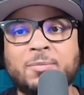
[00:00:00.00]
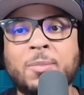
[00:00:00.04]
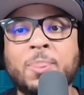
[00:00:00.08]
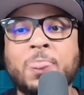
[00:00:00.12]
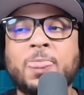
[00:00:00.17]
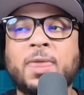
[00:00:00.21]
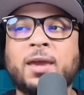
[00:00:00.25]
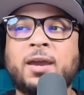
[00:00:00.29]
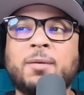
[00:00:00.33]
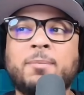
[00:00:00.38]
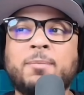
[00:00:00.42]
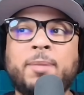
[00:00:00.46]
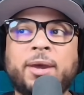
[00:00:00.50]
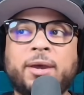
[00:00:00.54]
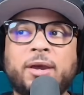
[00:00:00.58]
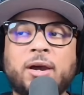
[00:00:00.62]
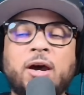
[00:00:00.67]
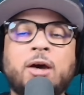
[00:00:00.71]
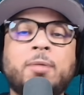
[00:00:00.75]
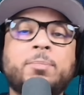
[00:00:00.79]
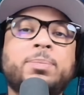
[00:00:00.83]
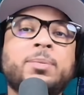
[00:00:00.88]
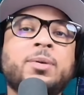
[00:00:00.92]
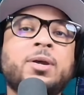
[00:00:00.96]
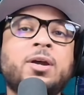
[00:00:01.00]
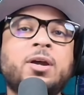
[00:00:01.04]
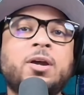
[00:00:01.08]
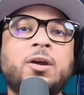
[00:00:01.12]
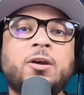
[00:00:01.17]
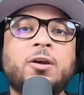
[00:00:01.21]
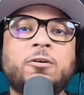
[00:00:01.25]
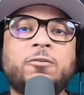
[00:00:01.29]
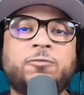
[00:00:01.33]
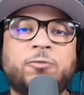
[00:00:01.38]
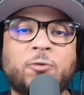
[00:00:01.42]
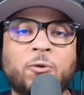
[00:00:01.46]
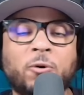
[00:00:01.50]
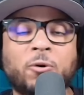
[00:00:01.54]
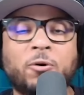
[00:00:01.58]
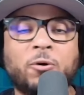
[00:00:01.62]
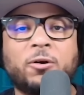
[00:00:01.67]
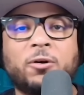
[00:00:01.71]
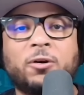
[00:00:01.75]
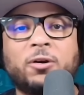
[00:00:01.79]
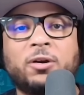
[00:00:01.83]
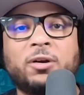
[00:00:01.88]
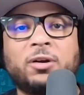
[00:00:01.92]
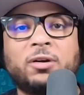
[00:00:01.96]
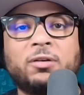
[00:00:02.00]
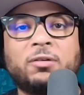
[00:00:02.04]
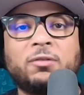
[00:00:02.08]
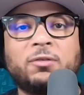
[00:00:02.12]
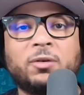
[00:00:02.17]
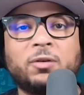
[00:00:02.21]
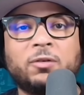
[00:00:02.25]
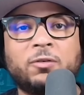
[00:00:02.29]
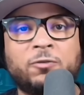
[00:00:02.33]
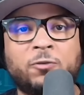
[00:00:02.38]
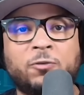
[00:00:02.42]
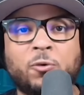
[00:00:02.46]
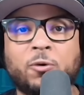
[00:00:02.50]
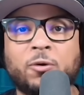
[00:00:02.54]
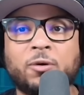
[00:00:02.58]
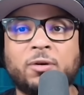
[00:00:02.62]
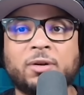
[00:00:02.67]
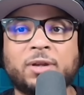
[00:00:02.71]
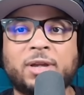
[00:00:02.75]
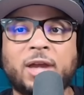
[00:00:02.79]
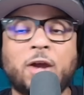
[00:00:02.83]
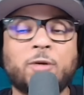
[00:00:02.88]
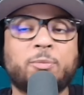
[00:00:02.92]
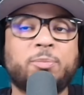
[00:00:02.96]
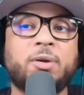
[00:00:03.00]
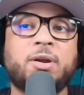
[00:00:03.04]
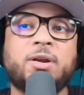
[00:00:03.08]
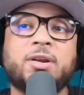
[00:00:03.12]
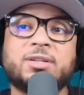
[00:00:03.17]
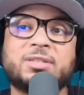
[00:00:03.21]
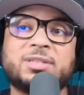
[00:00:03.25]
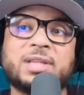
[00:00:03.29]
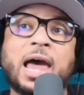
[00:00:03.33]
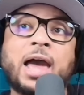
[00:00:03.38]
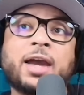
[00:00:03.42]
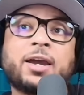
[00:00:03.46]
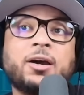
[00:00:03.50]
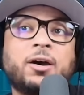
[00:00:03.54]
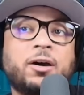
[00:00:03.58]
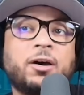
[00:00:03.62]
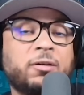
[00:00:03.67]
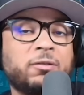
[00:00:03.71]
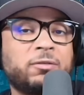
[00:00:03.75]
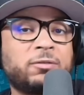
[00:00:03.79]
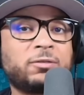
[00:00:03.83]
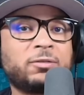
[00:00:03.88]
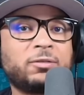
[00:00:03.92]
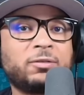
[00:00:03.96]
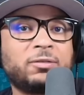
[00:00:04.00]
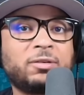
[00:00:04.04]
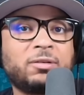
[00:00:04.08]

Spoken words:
that can make up for Kalkbrenner's lack of